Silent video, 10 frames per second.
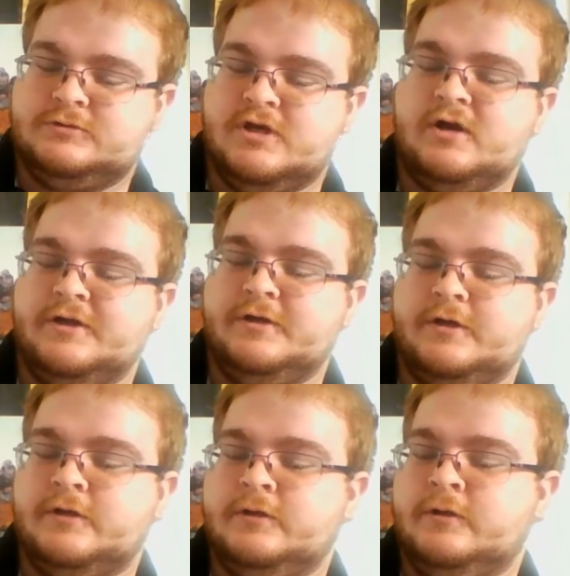talking
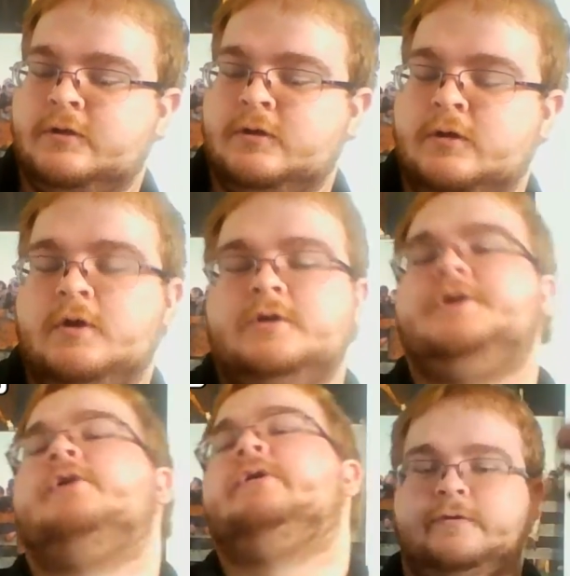to
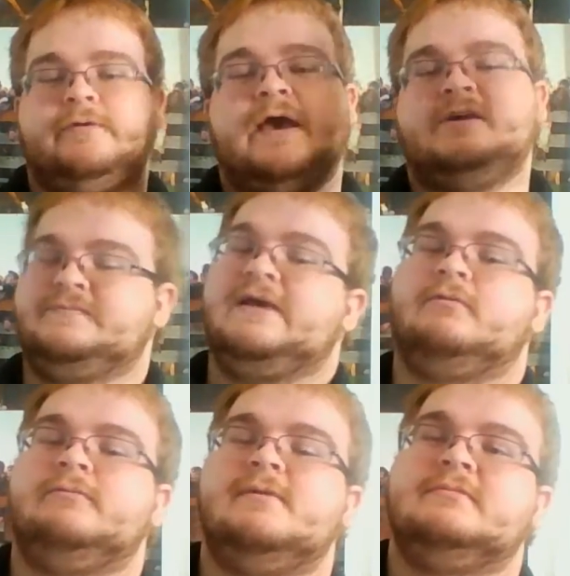Noah. You guys may
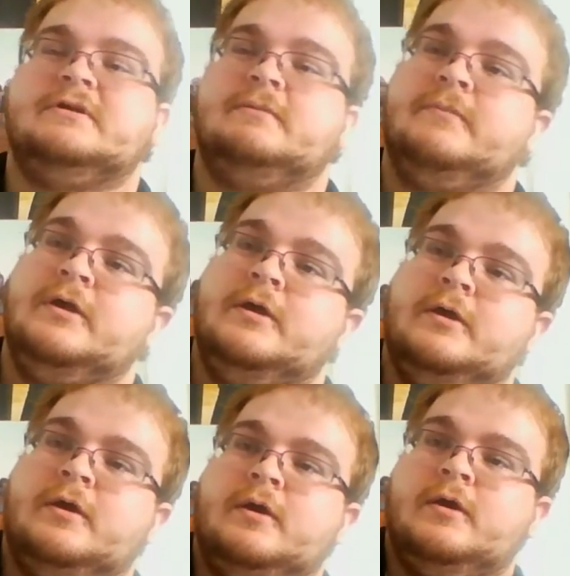remember him.
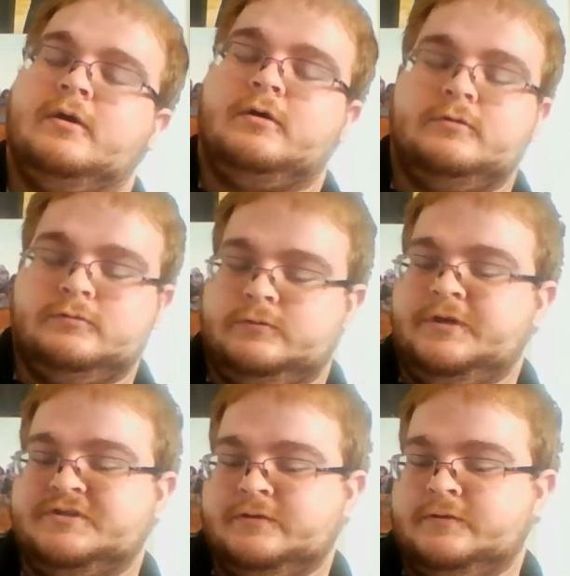Oh,
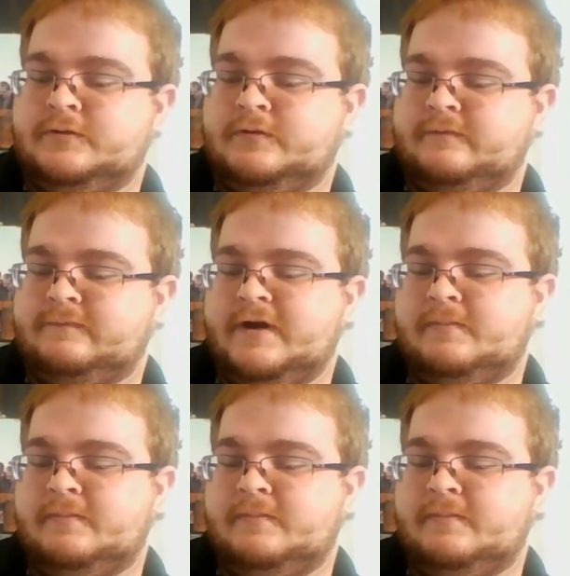he's a friend of